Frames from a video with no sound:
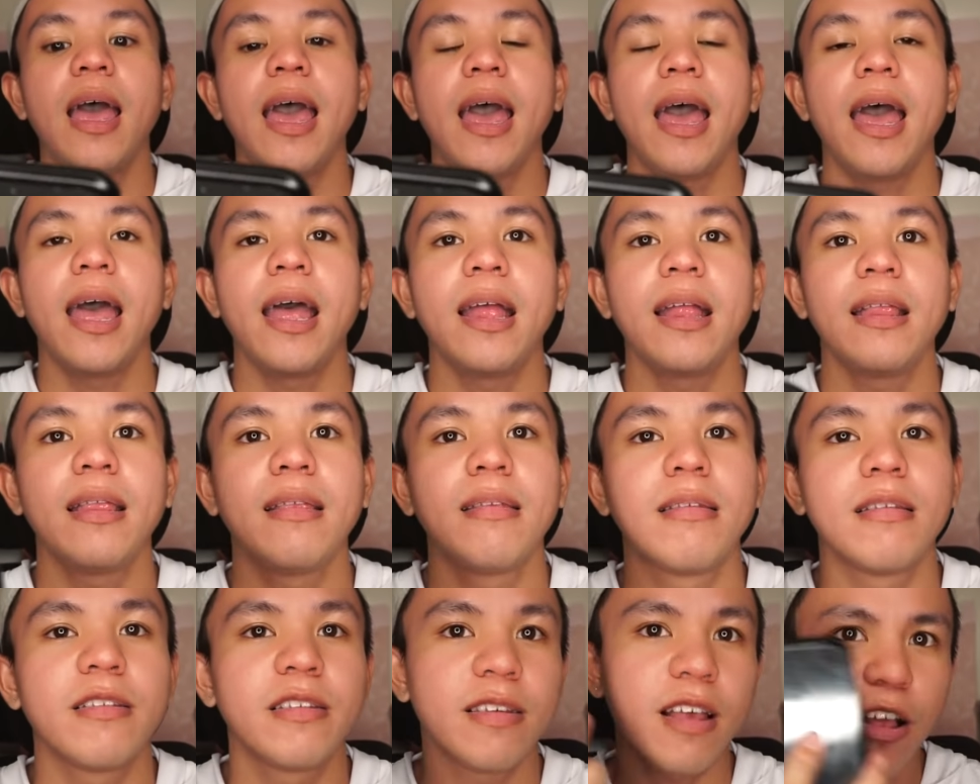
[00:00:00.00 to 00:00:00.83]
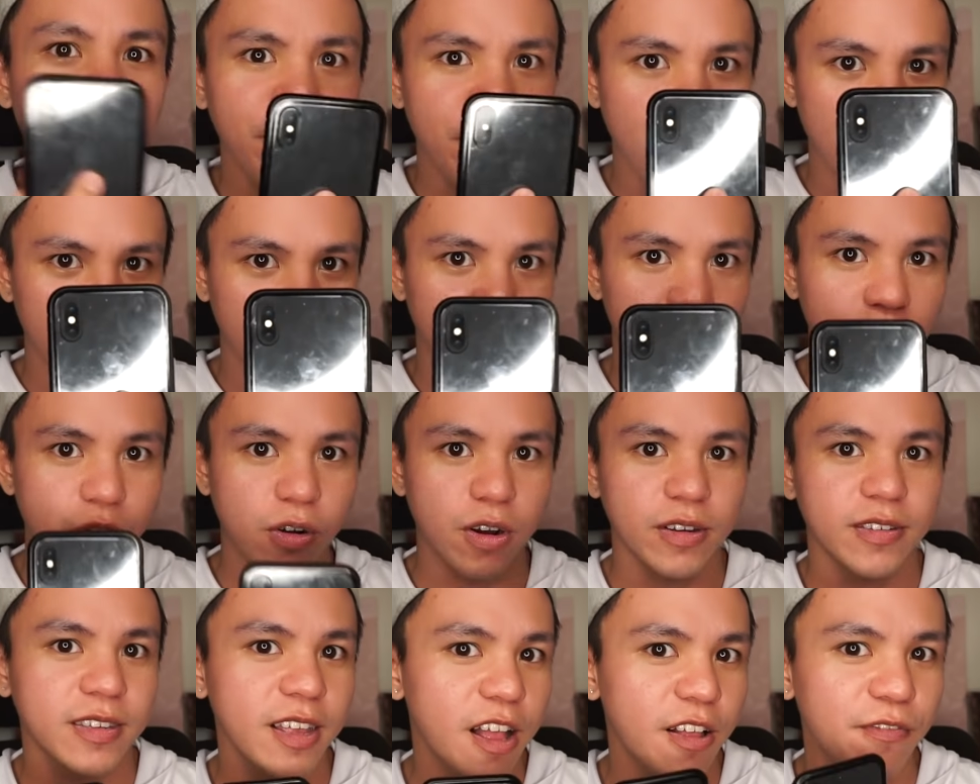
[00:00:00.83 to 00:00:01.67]
And cell phone, of
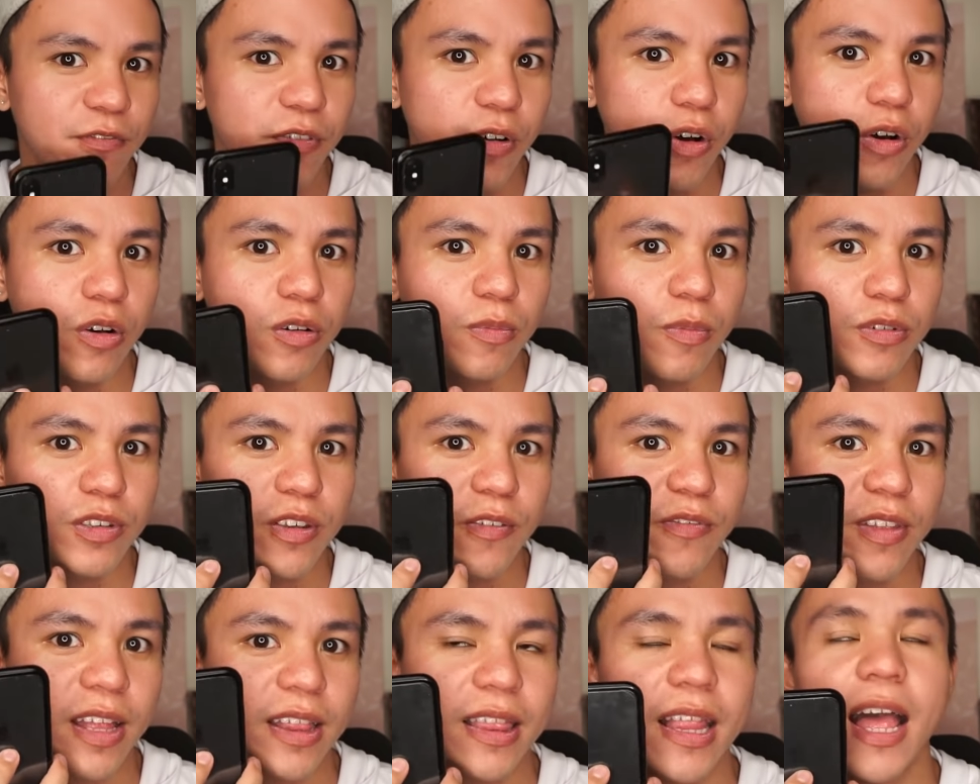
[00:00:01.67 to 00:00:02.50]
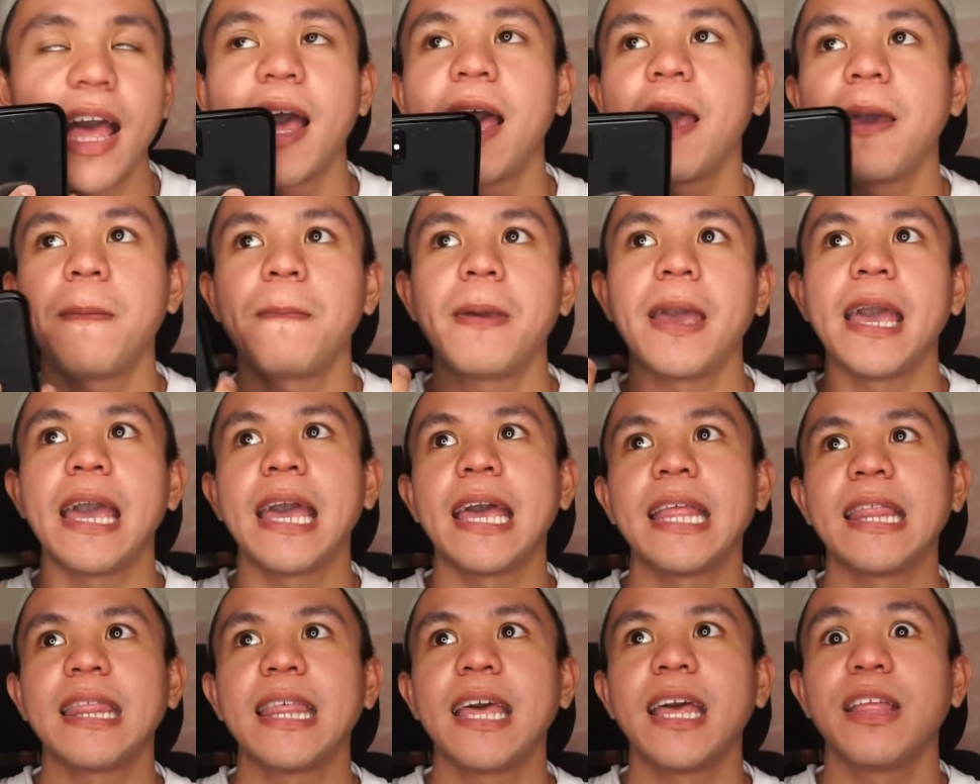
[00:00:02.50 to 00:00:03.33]
course, cell phone most of the time.
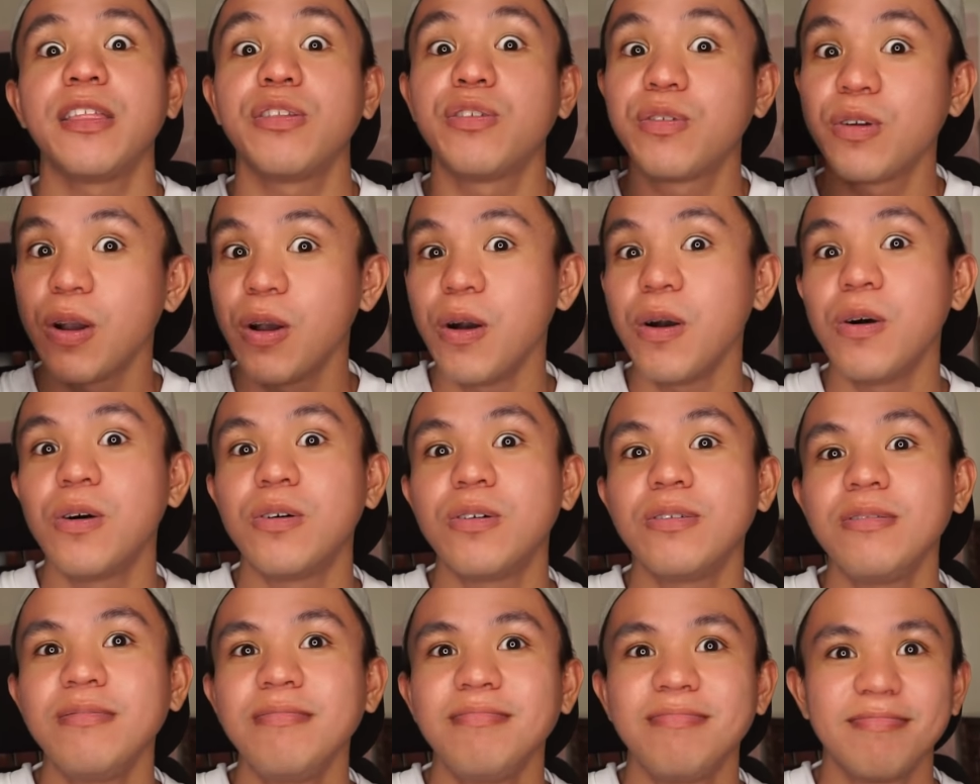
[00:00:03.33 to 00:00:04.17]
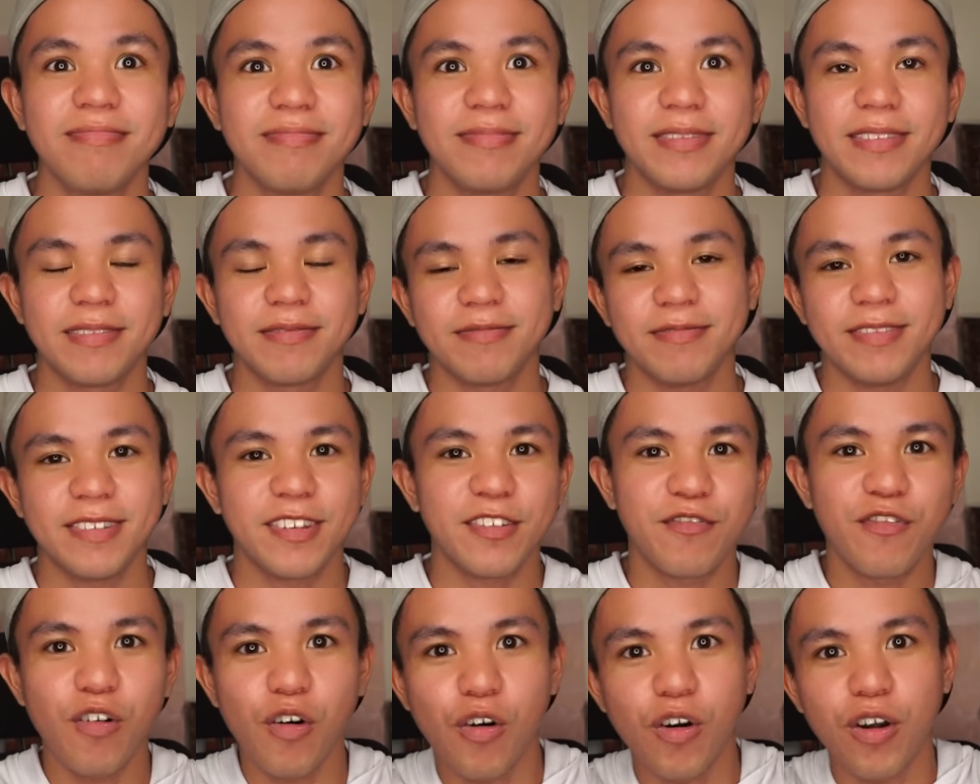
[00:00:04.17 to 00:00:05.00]
And then drone
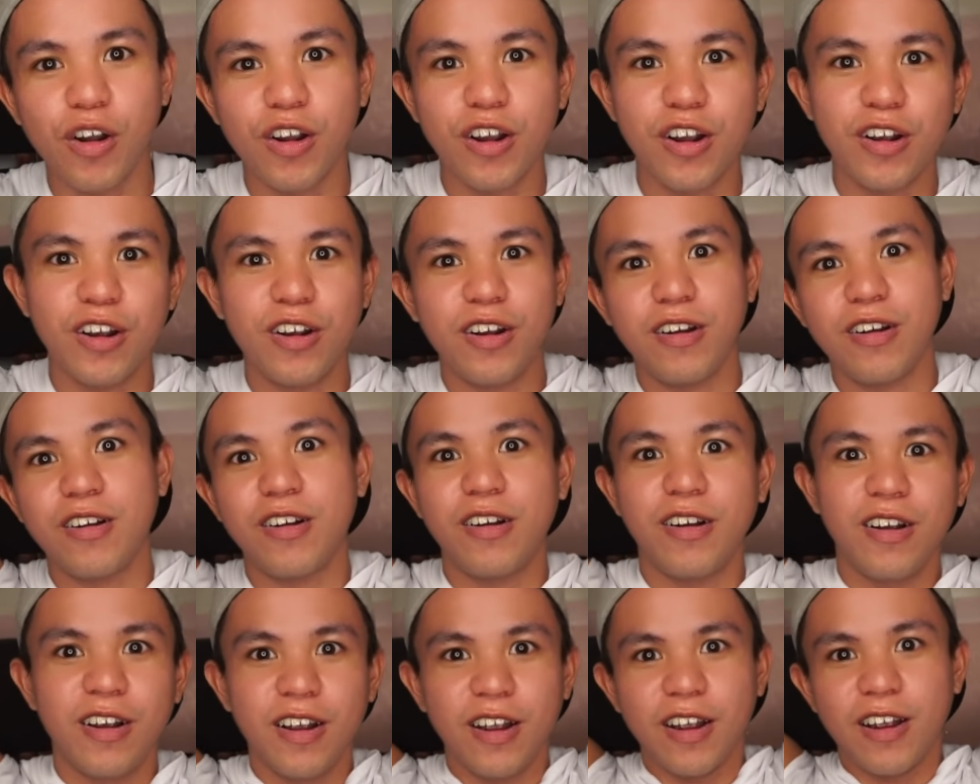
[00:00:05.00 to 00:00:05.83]
for